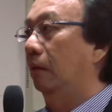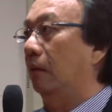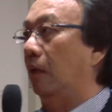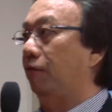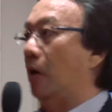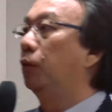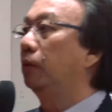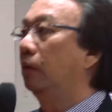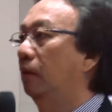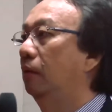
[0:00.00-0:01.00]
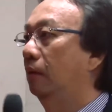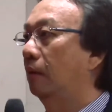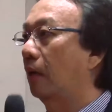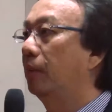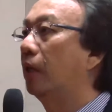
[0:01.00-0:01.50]

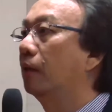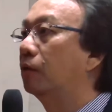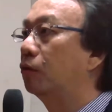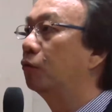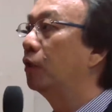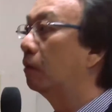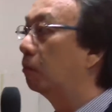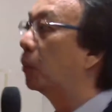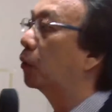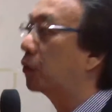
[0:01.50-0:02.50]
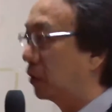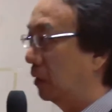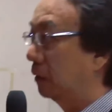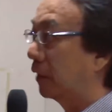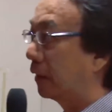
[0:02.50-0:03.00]
I began to read
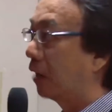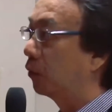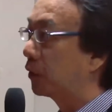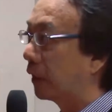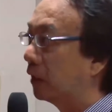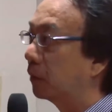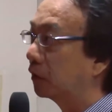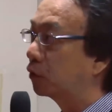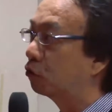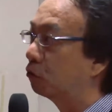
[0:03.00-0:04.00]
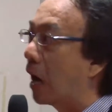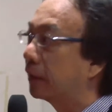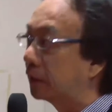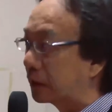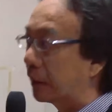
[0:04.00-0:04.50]
books that I was able to
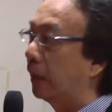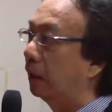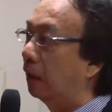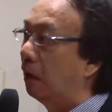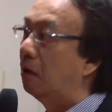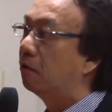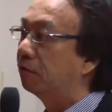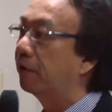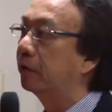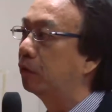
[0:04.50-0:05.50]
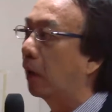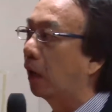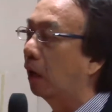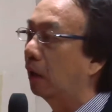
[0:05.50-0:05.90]
understand very well.